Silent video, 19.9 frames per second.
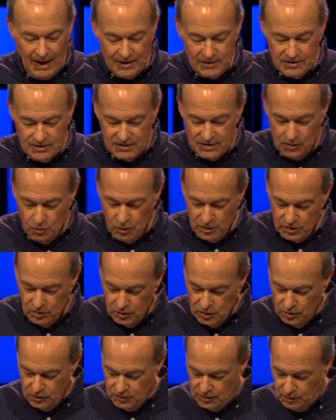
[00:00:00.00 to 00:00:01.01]
And you see, when
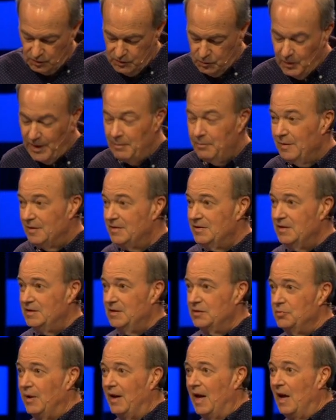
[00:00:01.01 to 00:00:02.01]
you use those weapons,
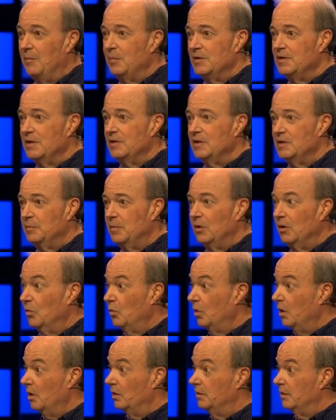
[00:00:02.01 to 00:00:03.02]
this is what happens in the
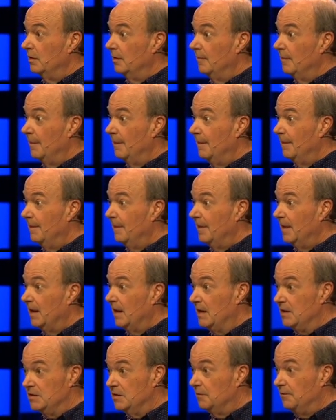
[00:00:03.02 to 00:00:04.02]
spirit world.
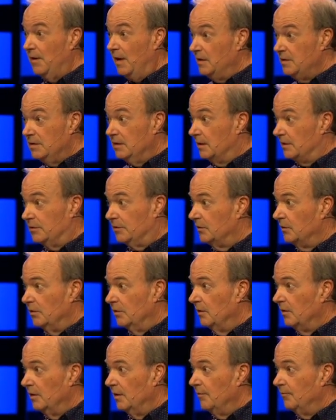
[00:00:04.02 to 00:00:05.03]
He's defenseless.
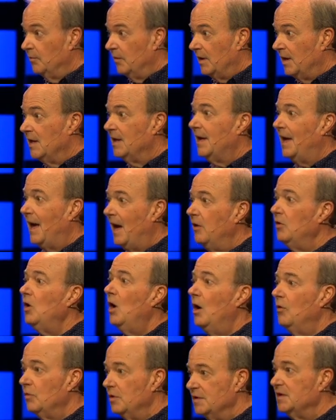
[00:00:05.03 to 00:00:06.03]
He
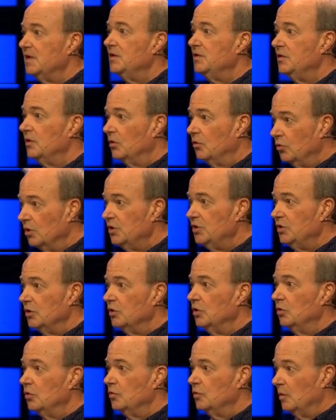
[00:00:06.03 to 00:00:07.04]
cannot resist a
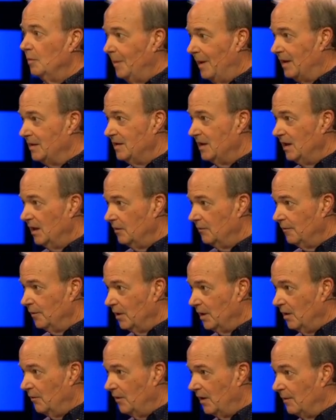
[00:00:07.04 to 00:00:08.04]
Christian who's repenting and
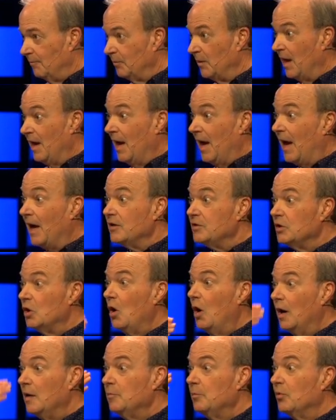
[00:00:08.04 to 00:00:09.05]
forgiving as
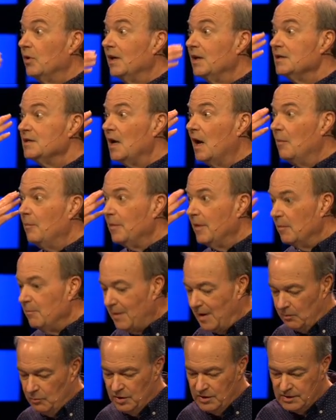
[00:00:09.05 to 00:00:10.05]
God brings up the
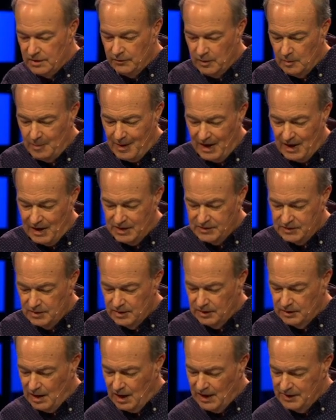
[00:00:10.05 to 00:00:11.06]
memories of the past
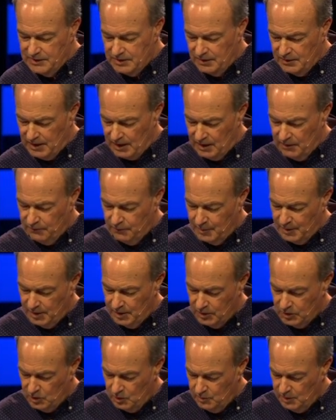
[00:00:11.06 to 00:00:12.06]
and the lies that they've
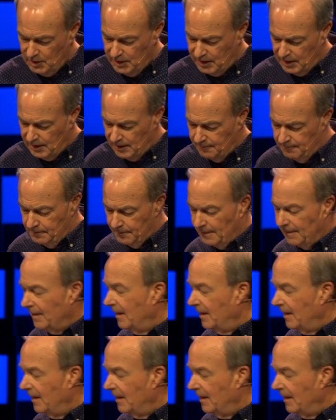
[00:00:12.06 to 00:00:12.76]
been accumulating.